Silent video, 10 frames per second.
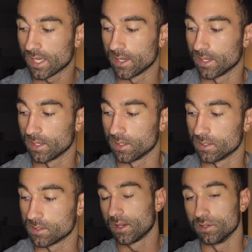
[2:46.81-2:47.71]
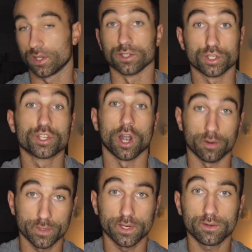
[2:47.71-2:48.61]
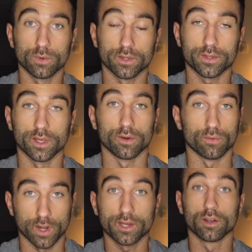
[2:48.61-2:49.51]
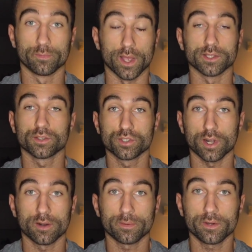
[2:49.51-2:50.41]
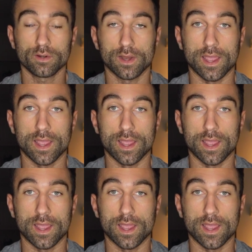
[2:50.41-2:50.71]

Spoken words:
is you can sharpen it with a regular pencil sharpener,